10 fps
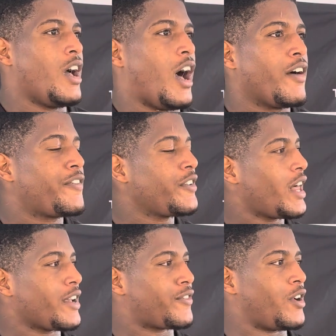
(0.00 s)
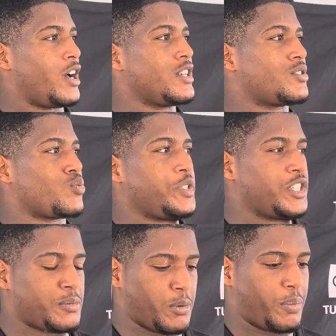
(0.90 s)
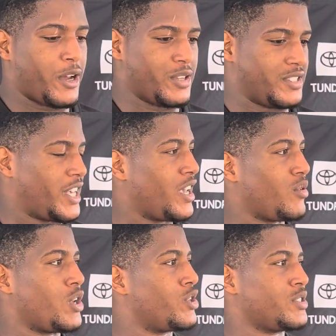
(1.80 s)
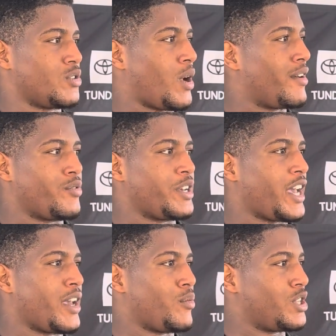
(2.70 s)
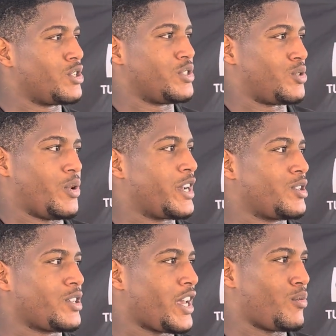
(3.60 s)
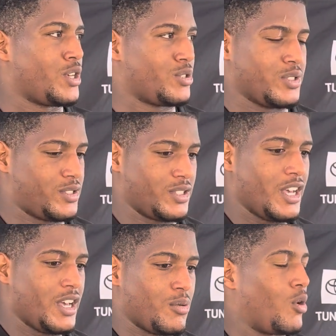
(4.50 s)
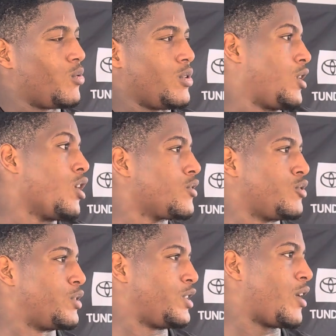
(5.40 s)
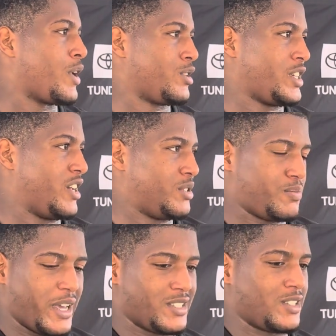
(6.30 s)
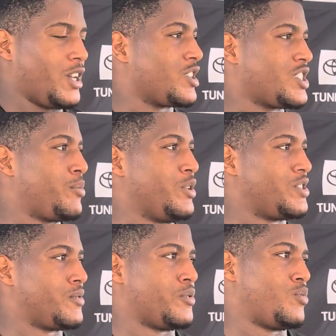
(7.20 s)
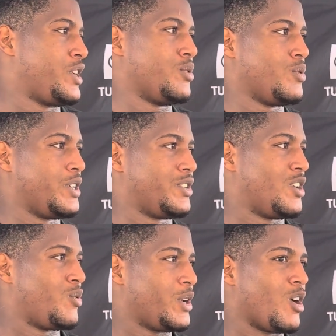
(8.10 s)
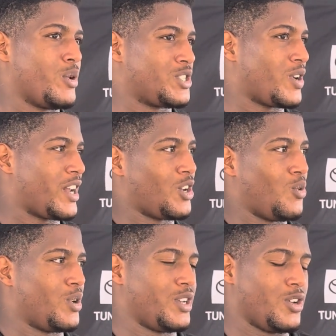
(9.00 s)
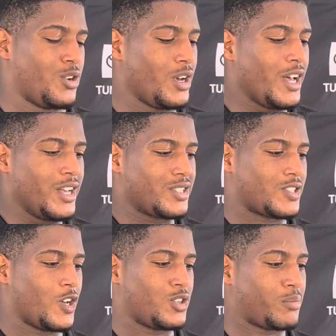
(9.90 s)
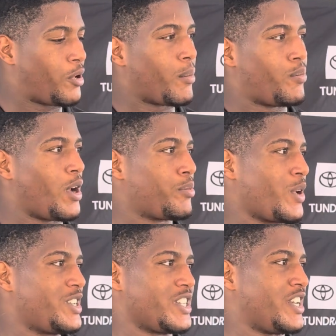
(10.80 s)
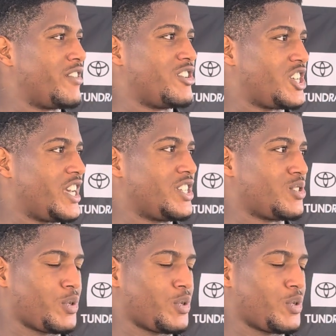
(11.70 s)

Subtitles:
I feel like for us, we just prepare the same, whether it's a rivalry game, whether it's a regular game, whether it's, well, all of them are not regular games. It's basically our championship from week to week. You know, we always trying to go 1-0. So the preparation never changes.